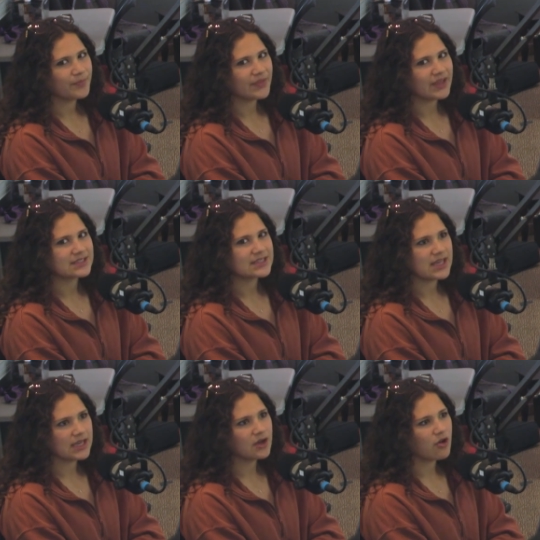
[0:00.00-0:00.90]
like,
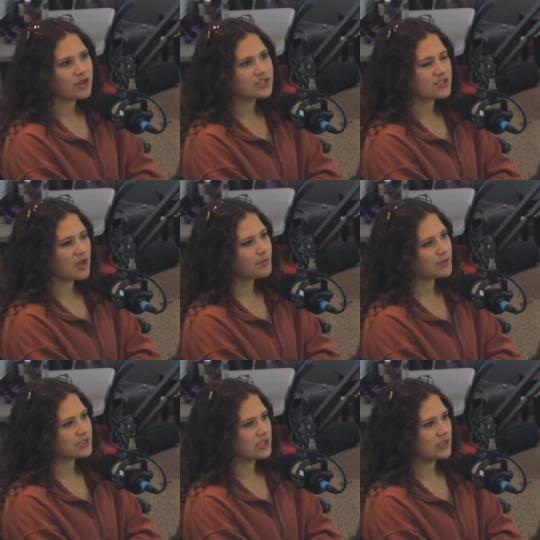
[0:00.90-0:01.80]
take college as an
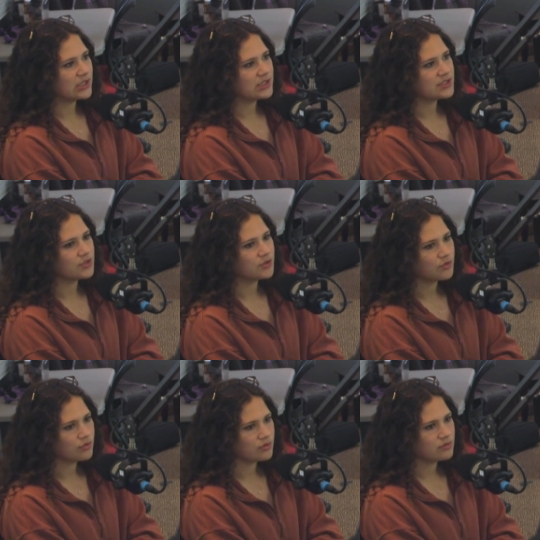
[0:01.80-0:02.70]
opportunity
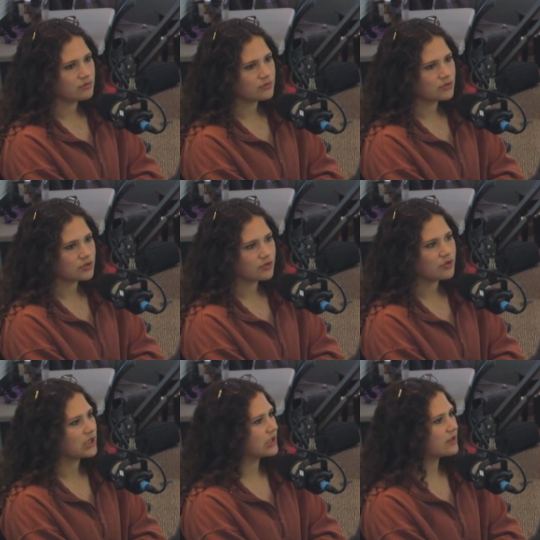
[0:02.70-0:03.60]
to
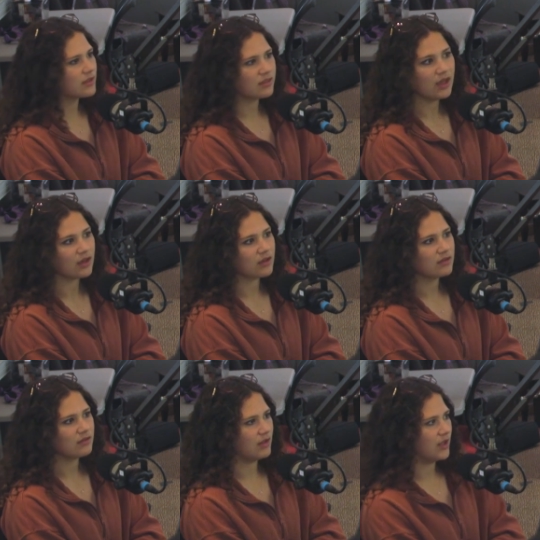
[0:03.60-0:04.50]
critically think
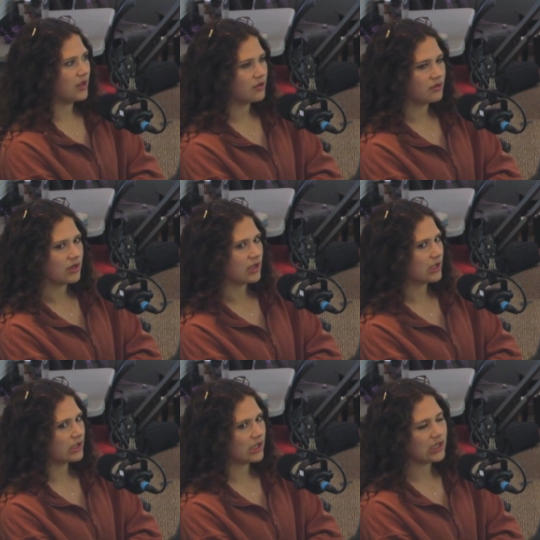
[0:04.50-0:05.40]
and
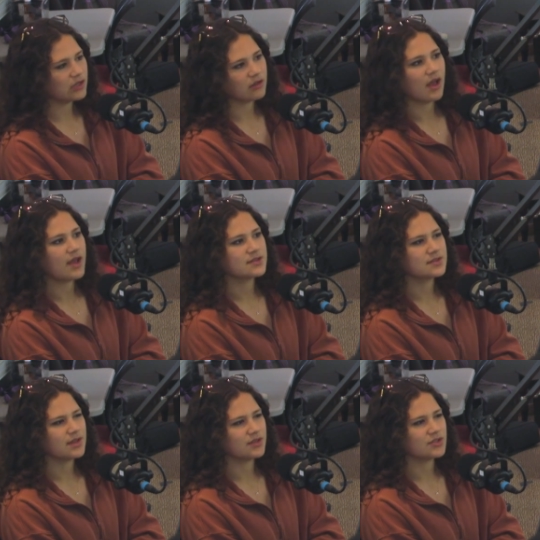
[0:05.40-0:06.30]
critically
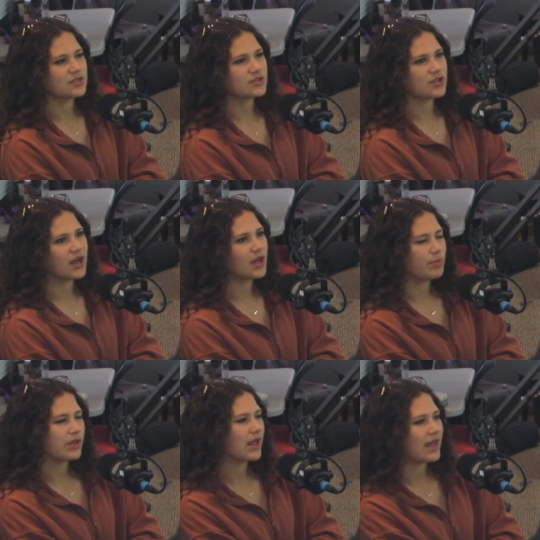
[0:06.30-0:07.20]
analyze and just try to
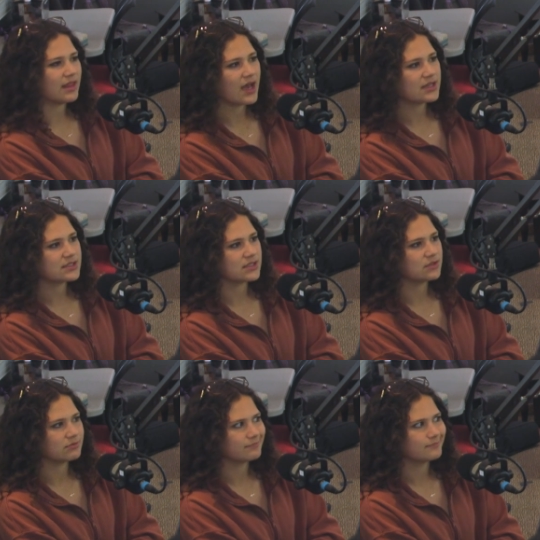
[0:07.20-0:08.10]
apply that
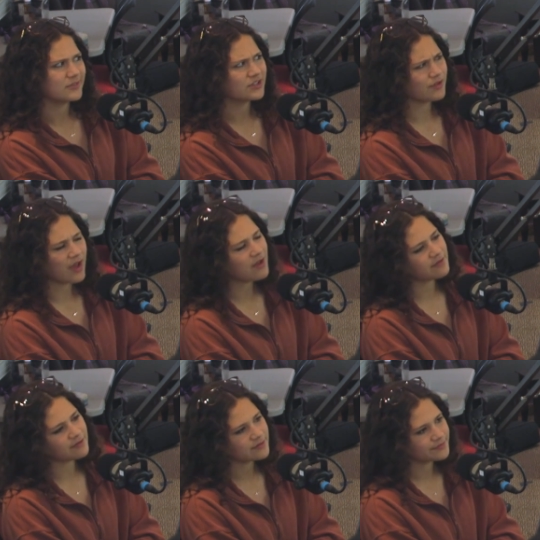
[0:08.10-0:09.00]
to real life.